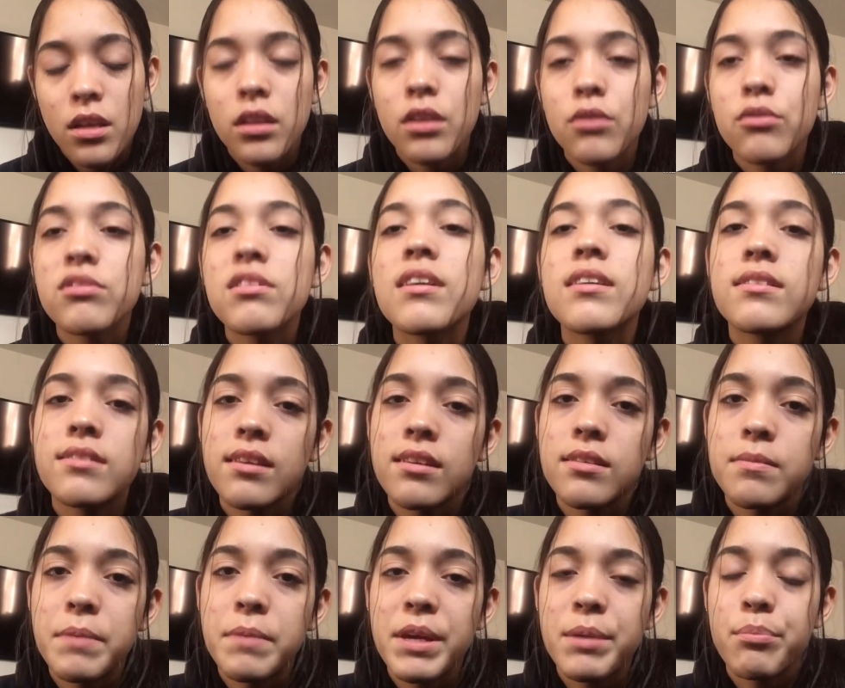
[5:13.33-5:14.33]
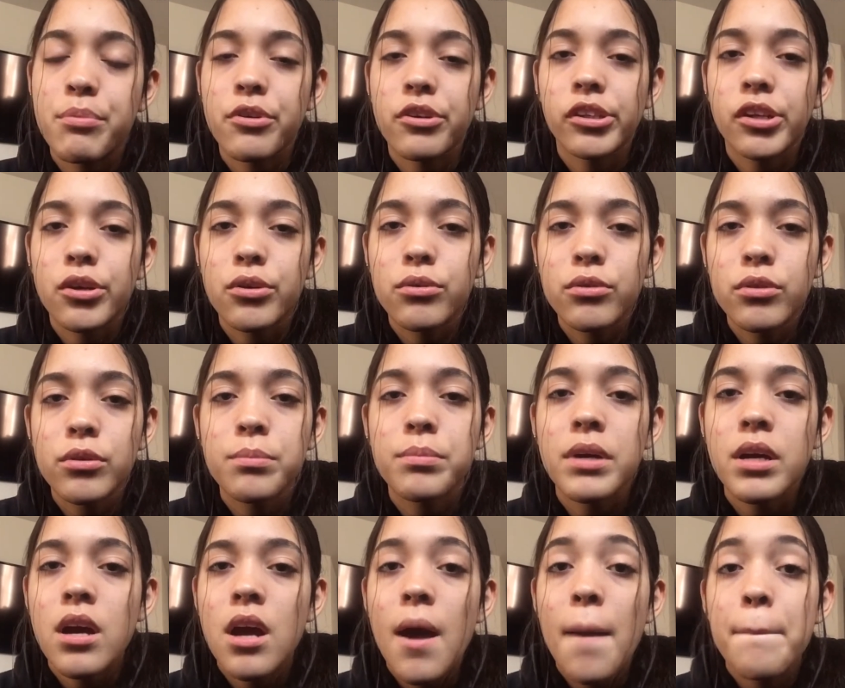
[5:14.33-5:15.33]
There was like 6 people in that group,
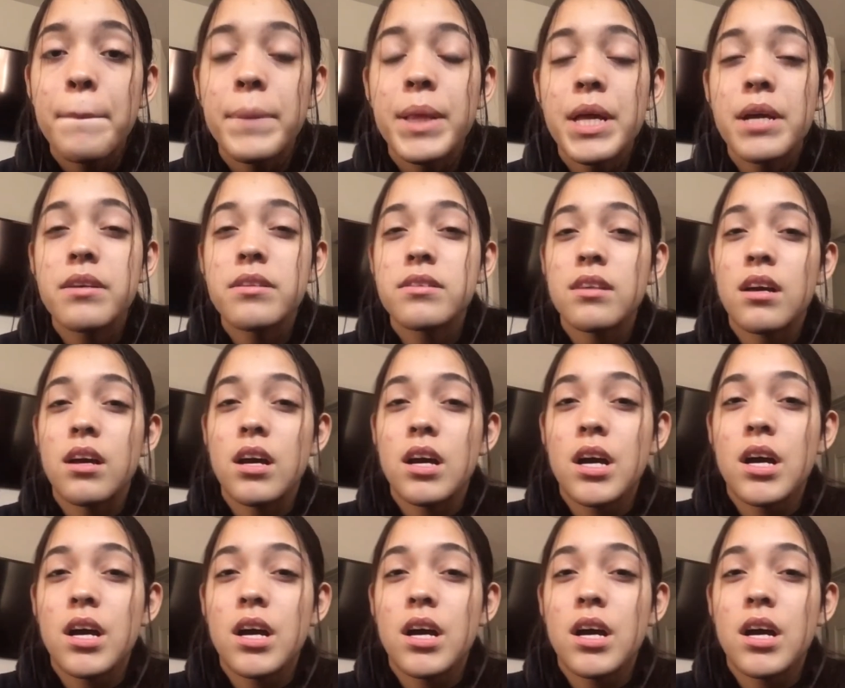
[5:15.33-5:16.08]
plus